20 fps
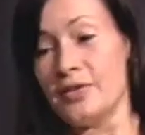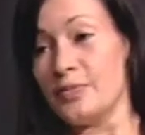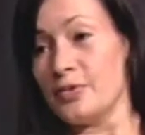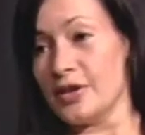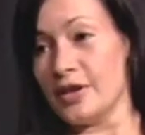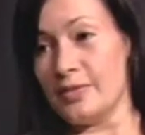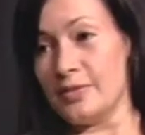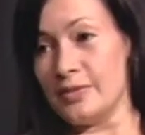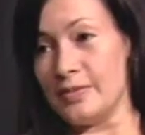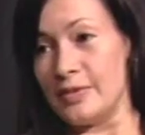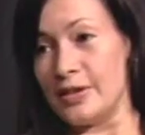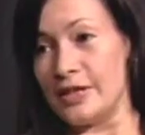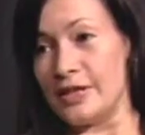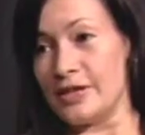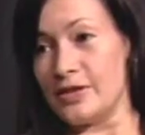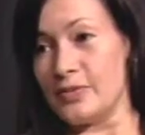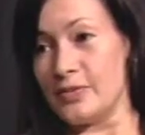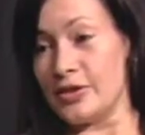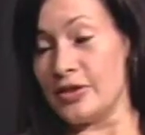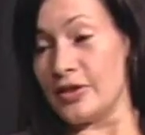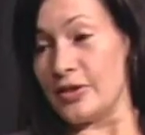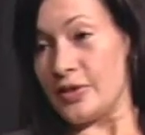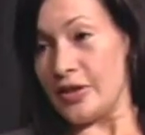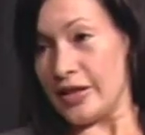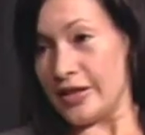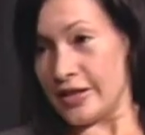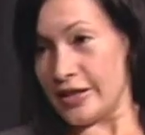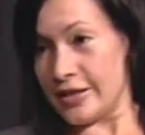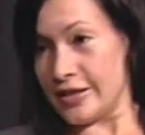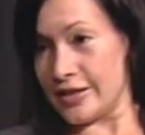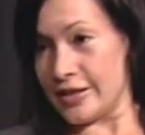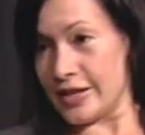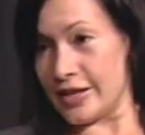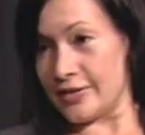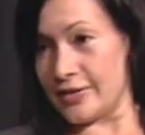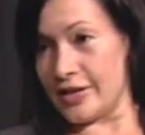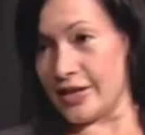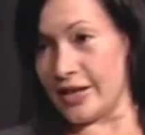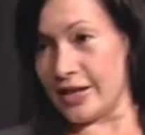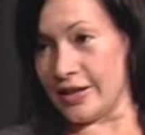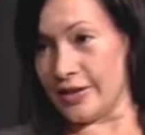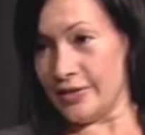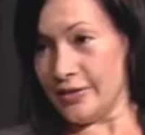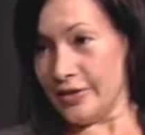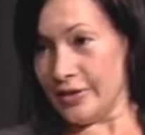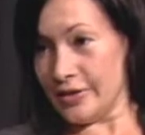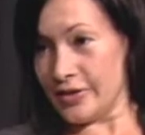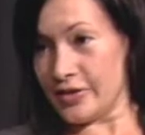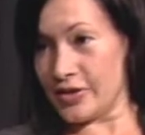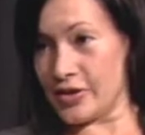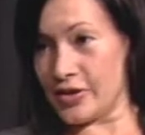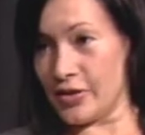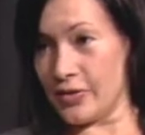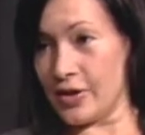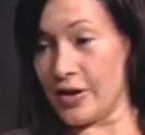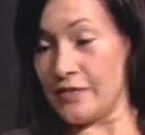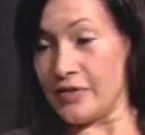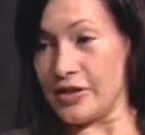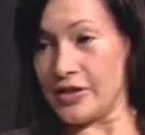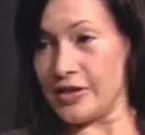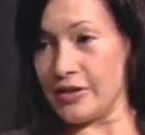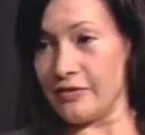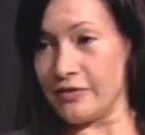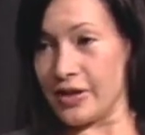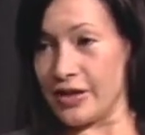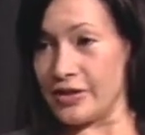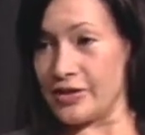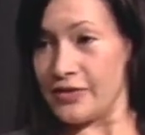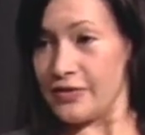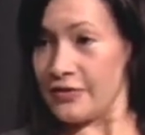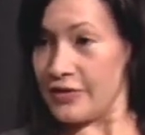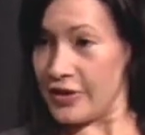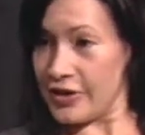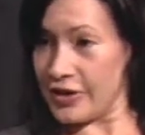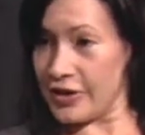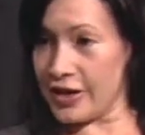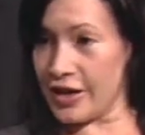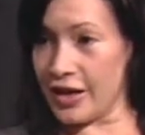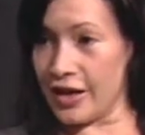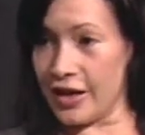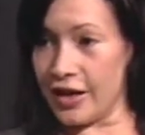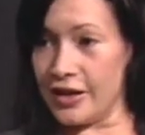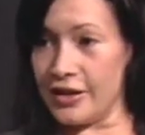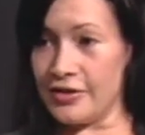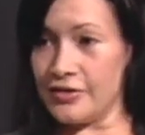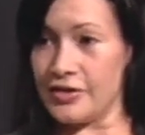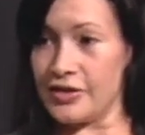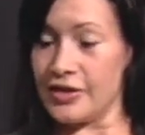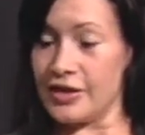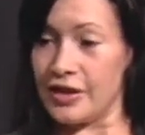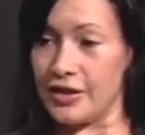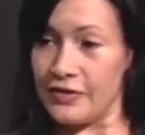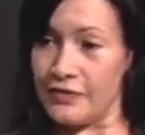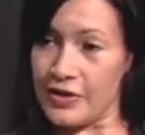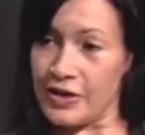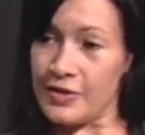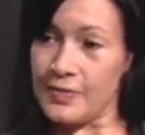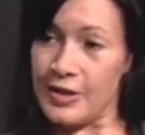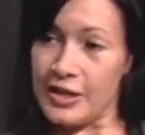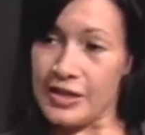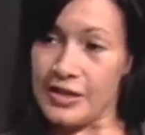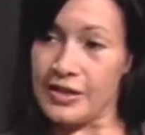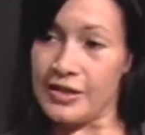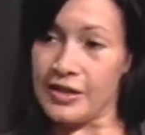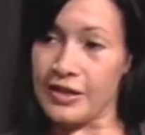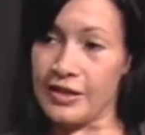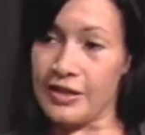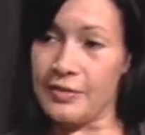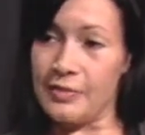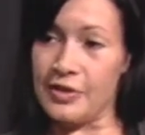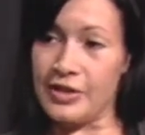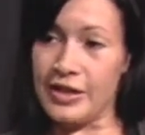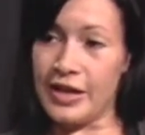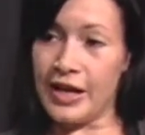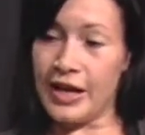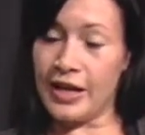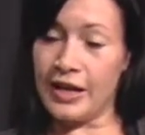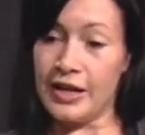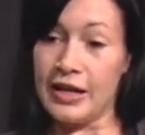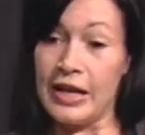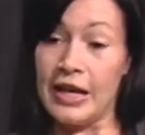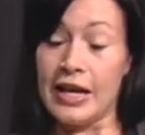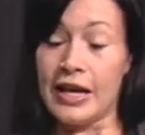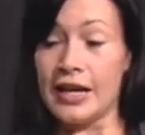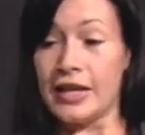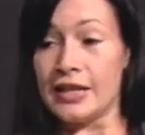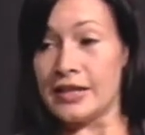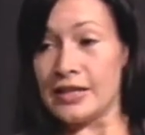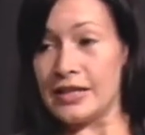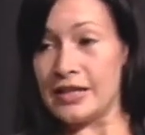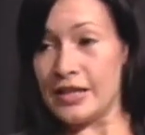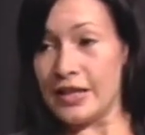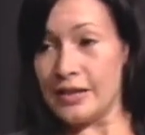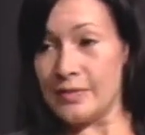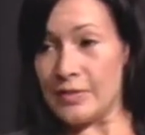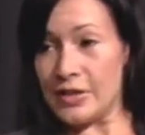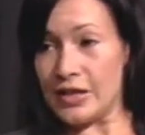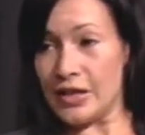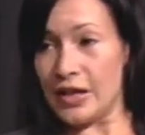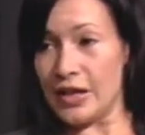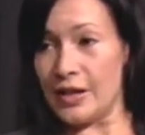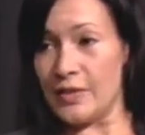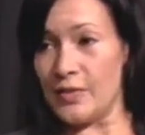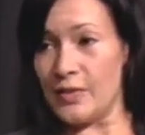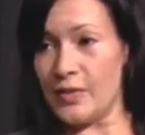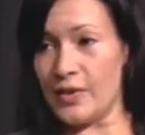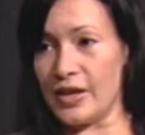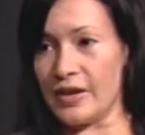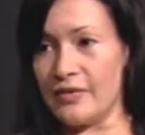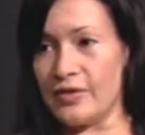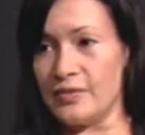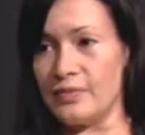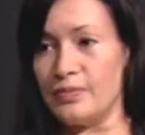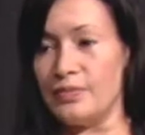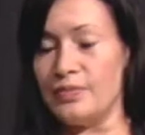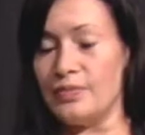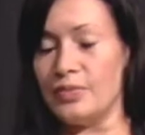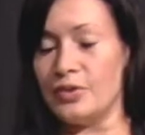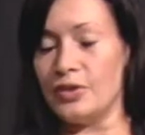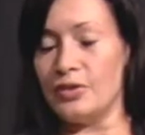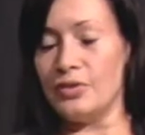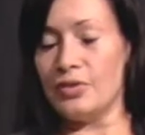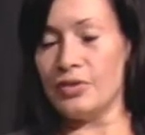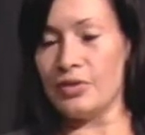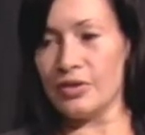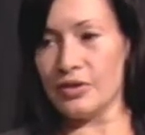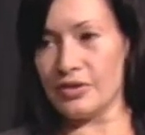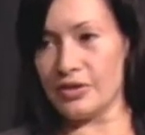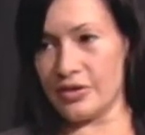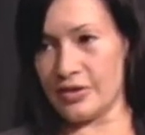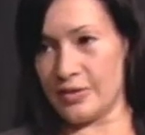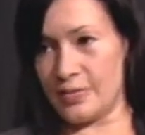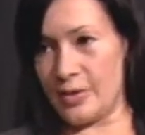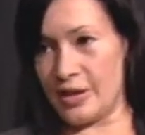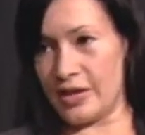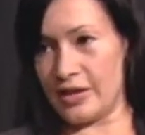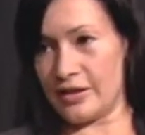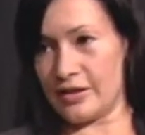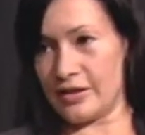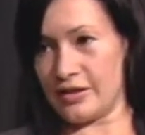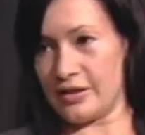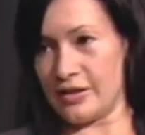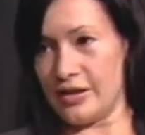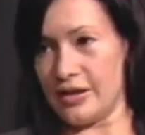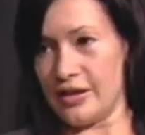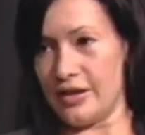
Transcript: the problem is we're located in downtown. Right. So obviously rents are very high. There's a lot of expenses that come with that. At the same time, we have a gorgeous space